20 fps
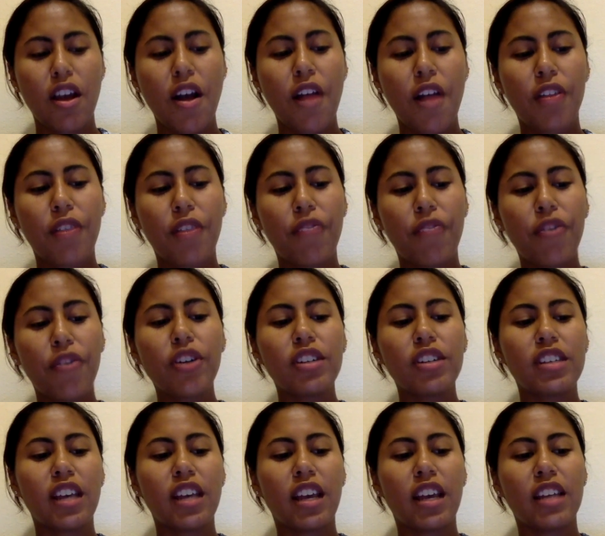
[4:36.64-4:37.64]
The
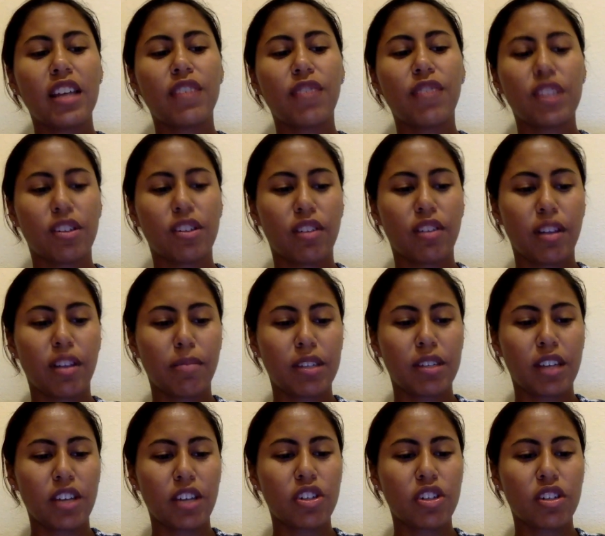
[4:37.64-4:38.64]
first is physical
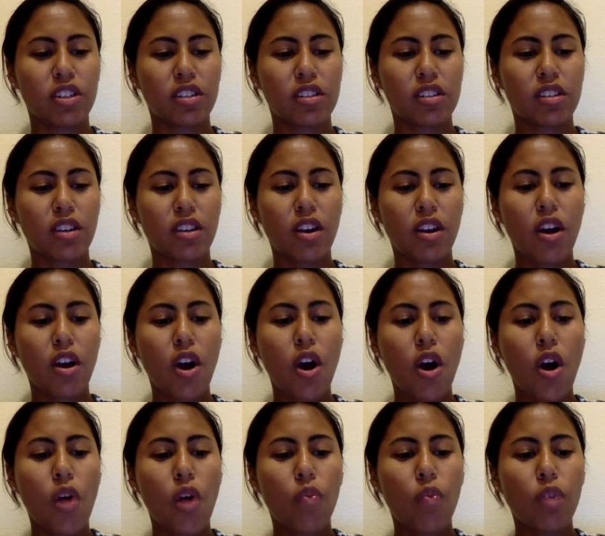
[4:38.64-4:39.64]
limitations,
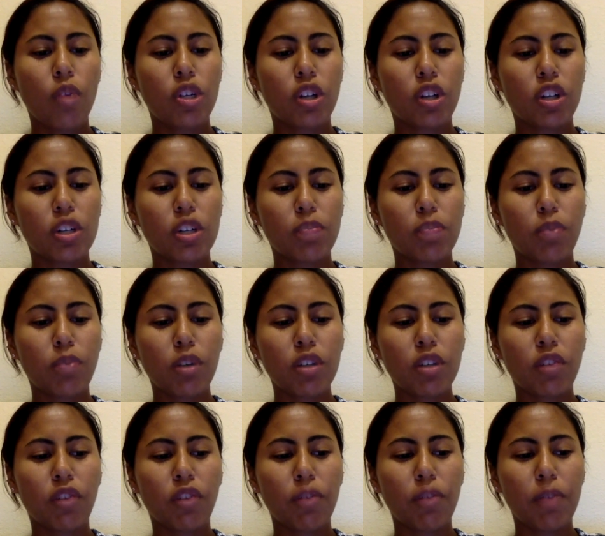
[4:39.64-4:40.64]
which are sports
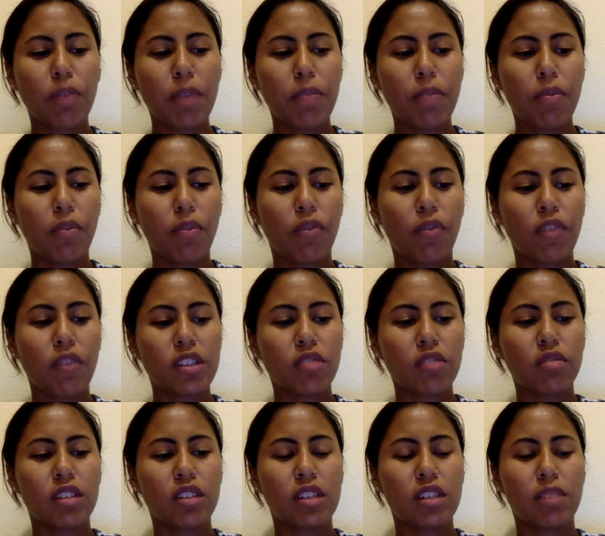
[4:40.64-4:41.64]
for people with physical
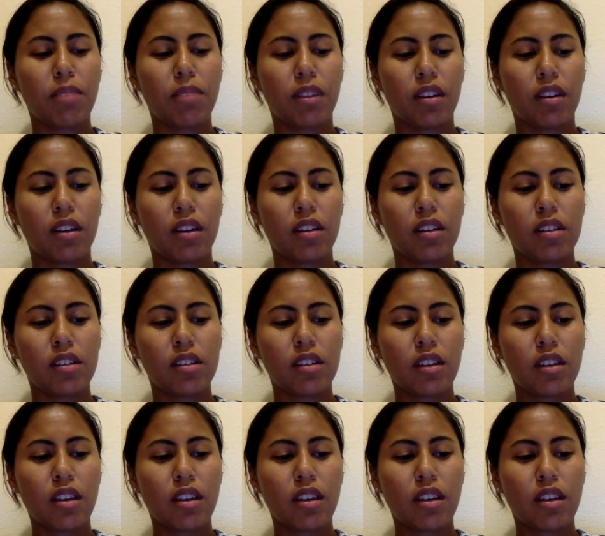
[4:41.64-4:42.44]
disabilities.